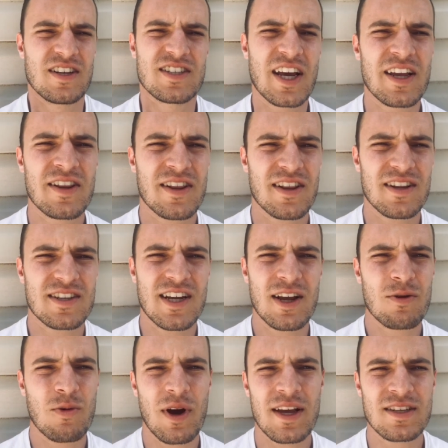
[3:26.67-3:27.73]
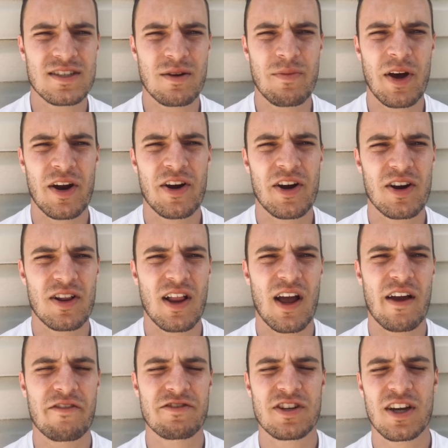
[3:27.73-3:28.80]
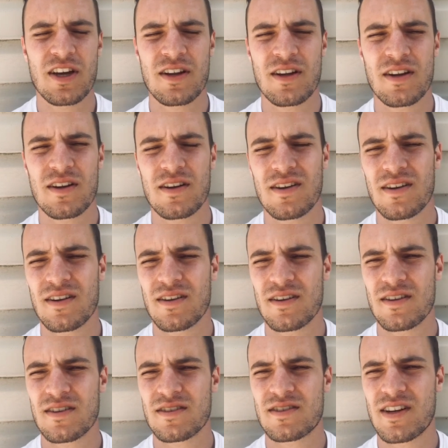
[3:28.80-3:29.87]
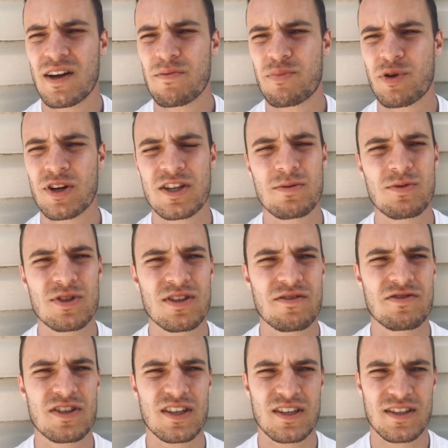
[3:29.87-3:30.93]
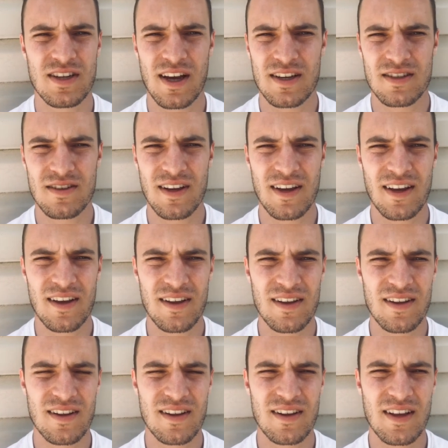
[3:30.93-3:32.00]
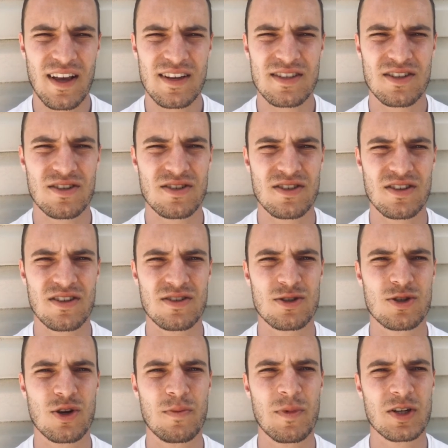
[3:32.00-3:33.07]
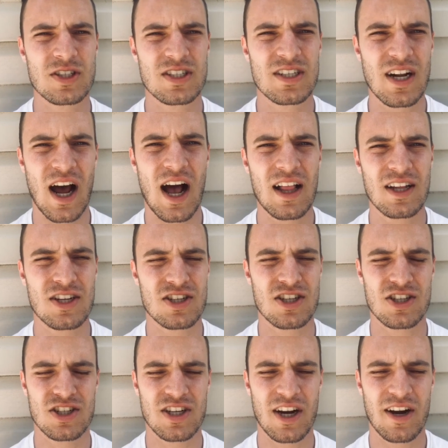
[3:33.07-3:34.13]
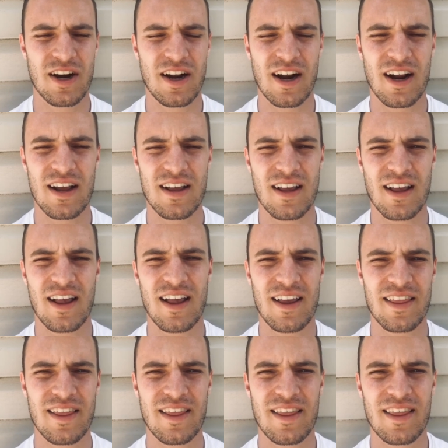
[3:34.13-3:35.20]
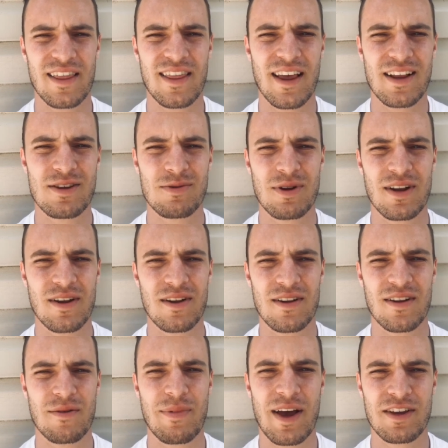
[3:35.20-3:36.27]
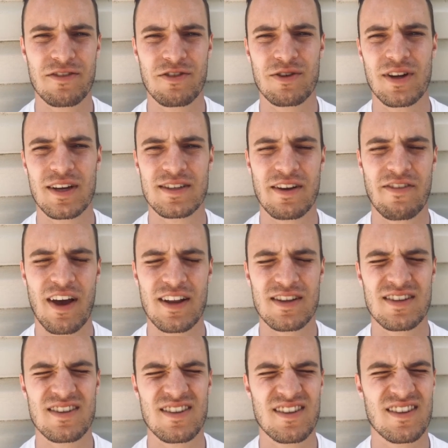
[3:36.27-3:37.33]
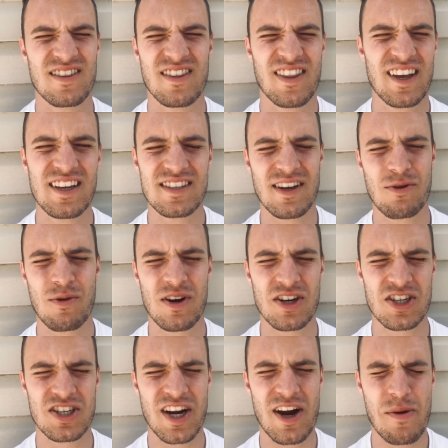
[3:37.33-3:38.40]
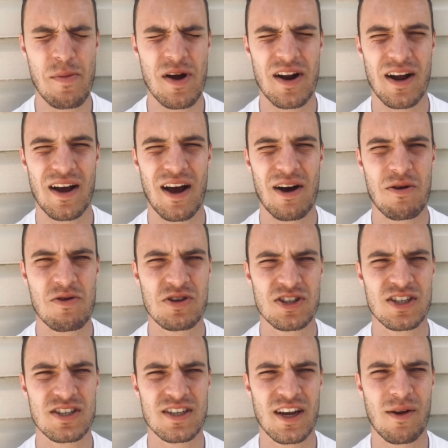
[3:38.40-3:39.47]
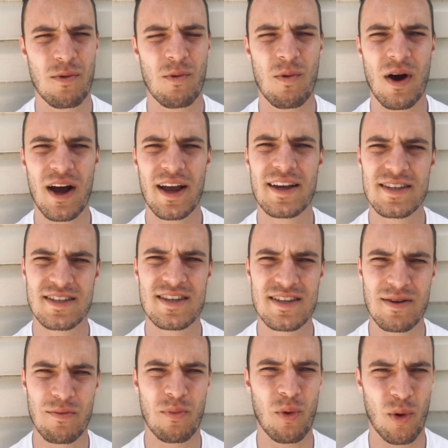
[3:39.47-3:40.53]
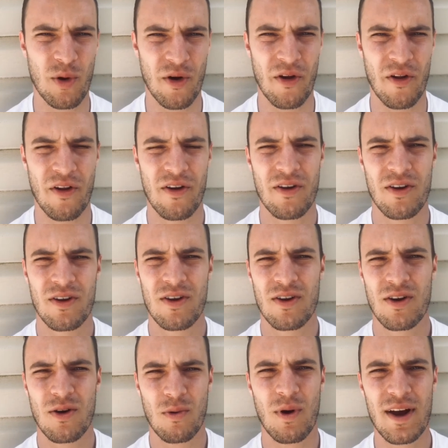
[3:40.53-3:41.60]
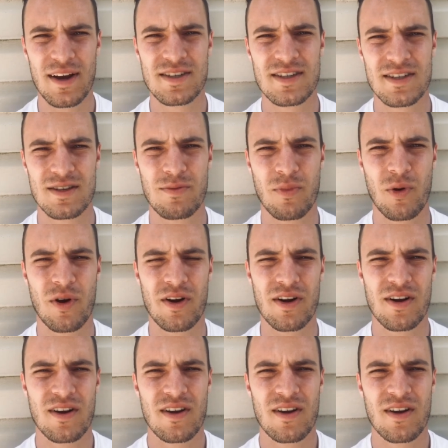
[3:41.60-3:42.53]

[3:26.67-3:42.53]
10, 10 ways to better your life, 10, 10 principles of success. Like, yes, there's there's so much knowledge to share, and and that's what the past few days I've had things I want to share, but I was just saying, why is this important? Why is this important?